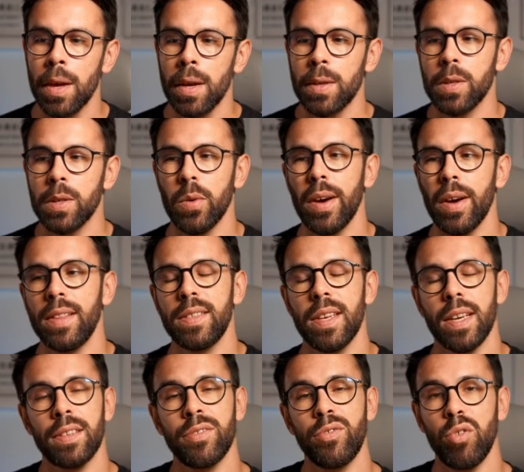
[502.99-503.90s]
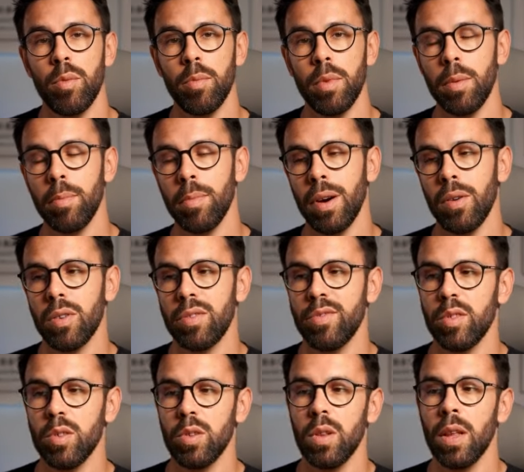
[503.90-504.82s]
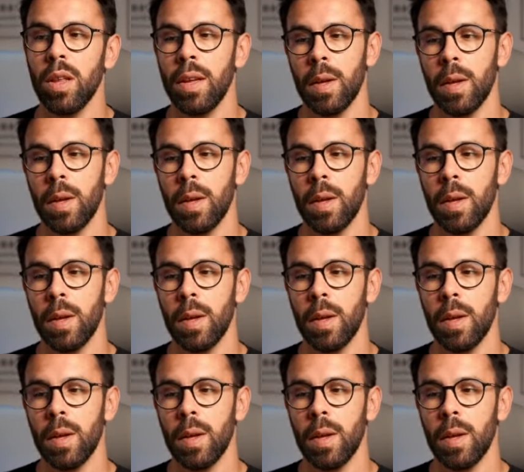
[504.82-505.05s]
So it's extremely powerful,